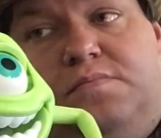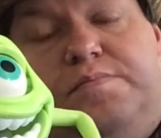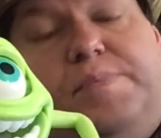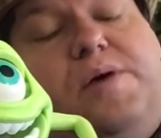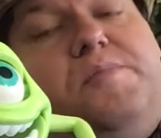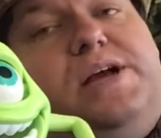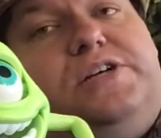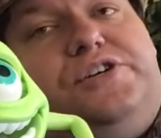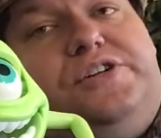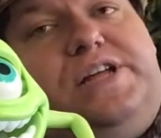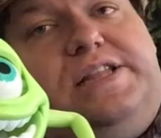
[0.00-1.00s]
But make
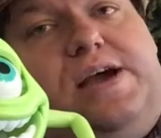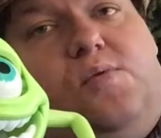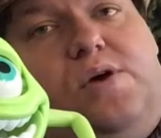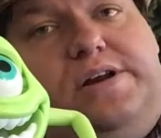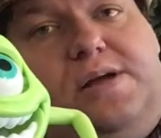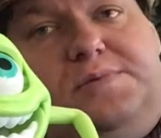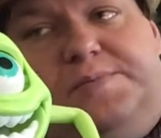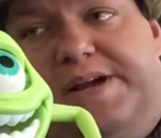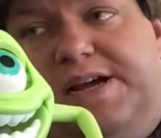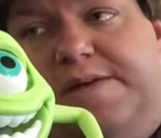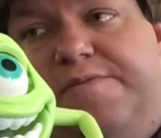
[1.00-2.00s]
sure that that 1 comes
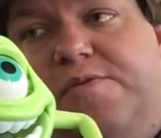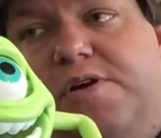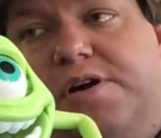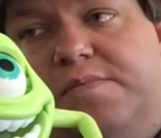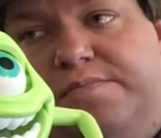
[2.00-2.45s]
back up for